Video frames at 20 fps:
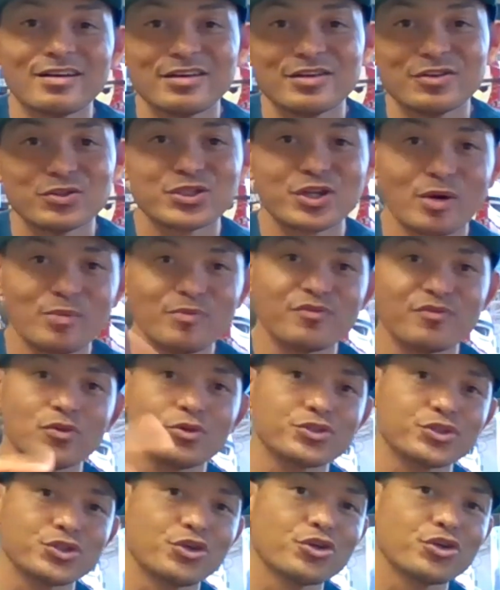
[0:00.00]
you know it's come full
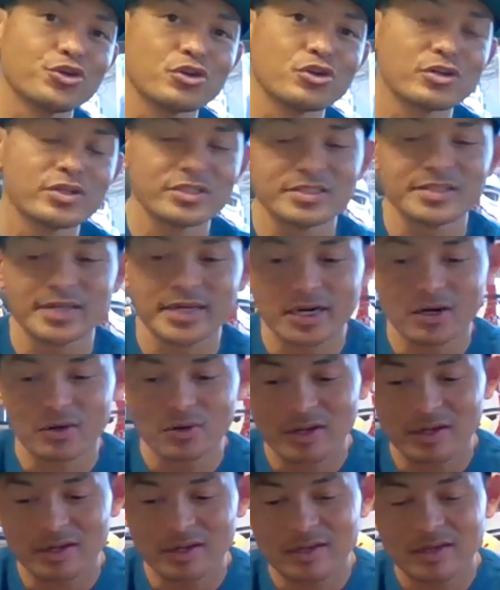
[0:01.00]
circle because now
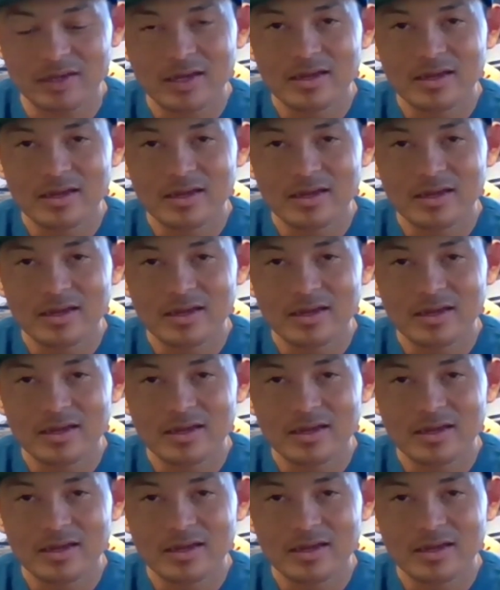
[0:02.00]
like